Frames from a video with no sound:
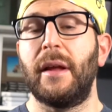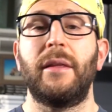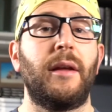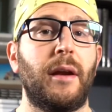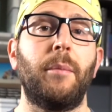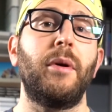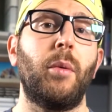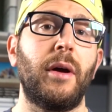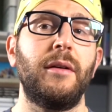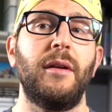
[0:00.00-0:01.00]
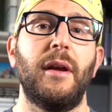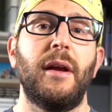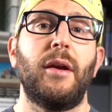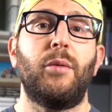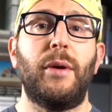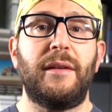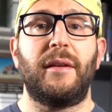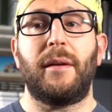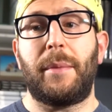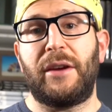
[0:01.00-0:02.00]
The number one
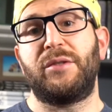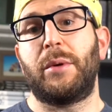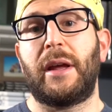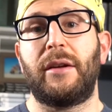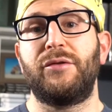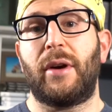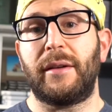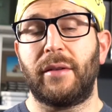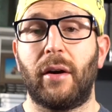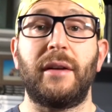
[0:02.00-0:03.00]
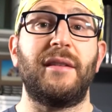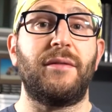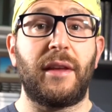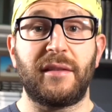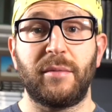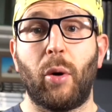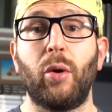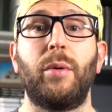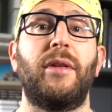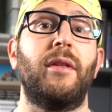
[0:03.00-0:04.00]
reason a patient would get a dry socket is if they smoke
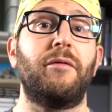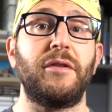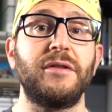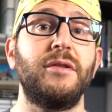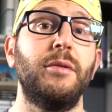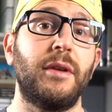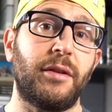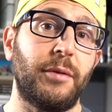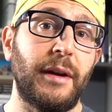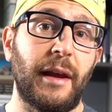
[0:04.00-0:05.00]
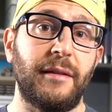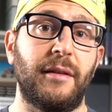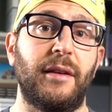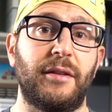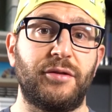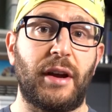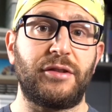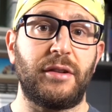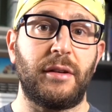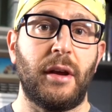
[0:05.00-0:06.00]
within the first 2 to 3 days of the
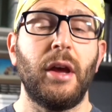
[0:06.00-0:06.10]
extraction.